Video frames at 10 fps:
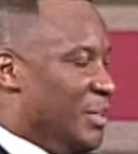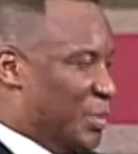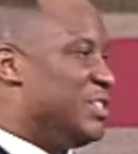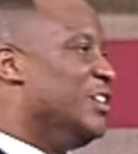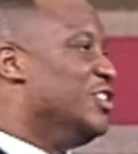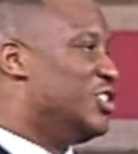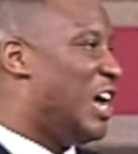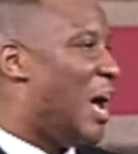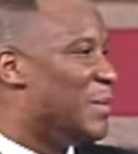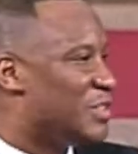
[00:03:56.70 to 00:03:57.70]
The presenter's
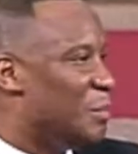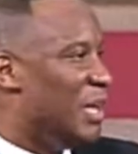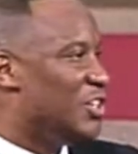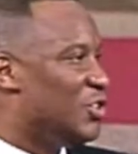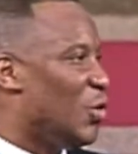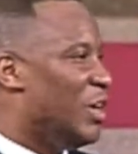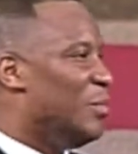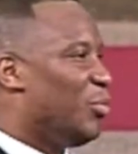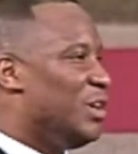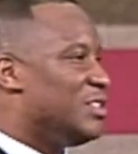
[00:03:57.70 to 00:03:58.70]
job is to make sure
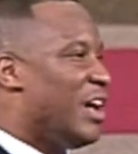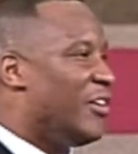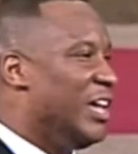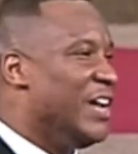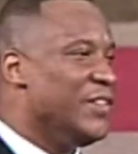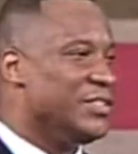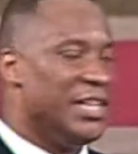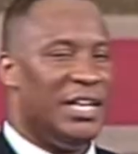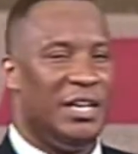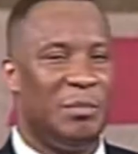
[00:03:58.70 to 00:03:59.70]
he brings out
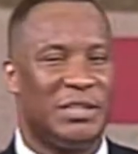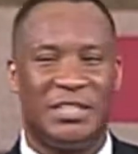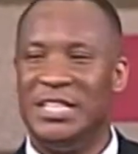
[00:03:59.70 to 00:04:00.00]
everything but the